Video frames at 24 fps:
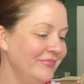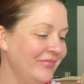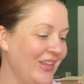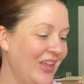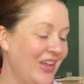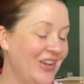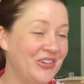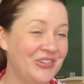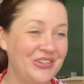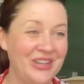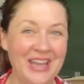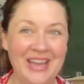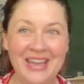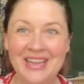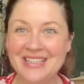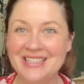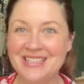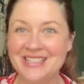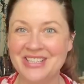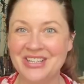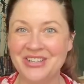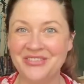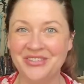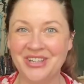Okay,
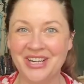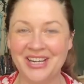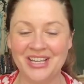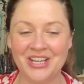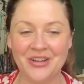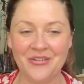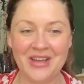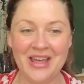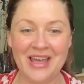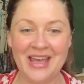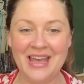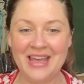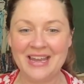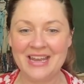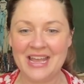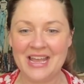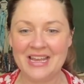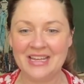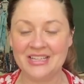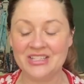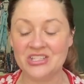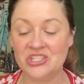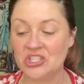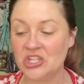so we're gonna go ahead
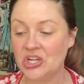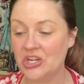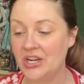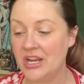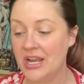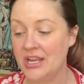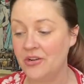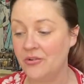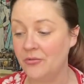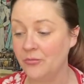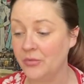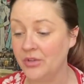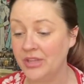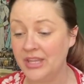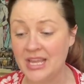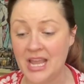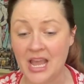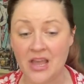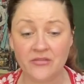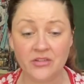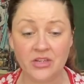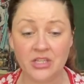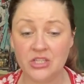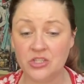and get started. I don't really
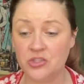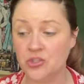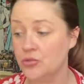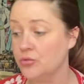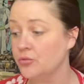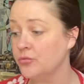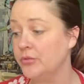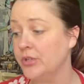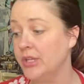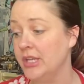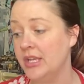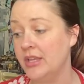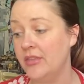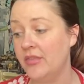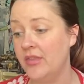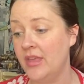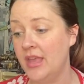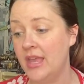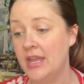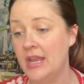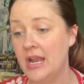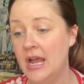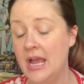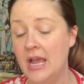have any jewelry
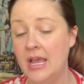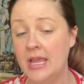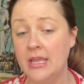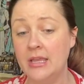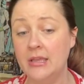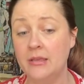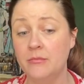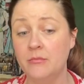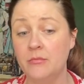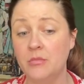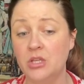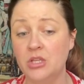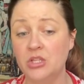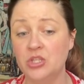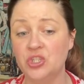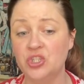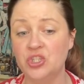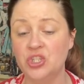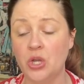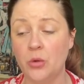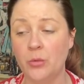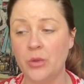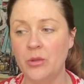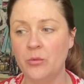that I'm
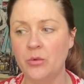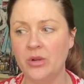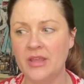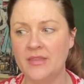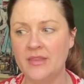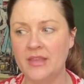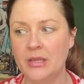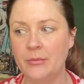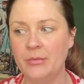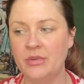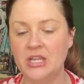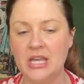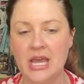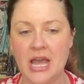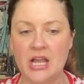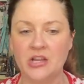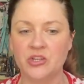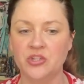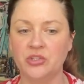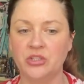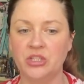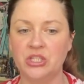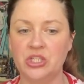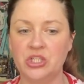showing. What I think I'm gonna
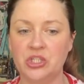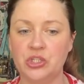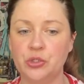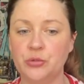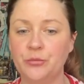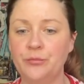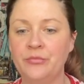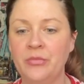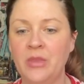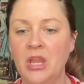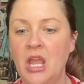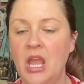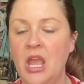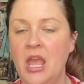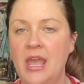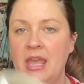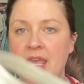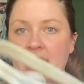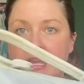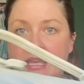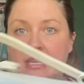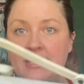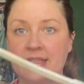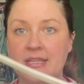actually do
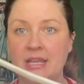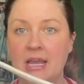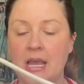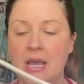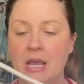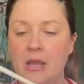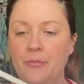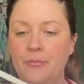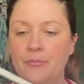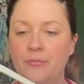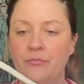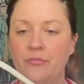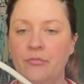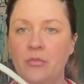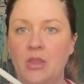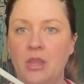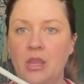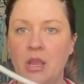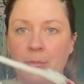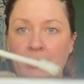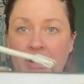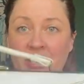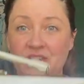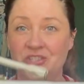is, um,
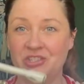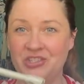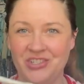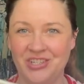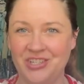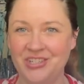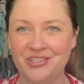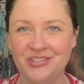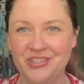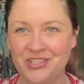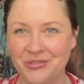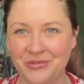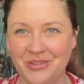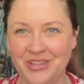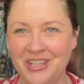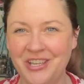I'm gonna just start showing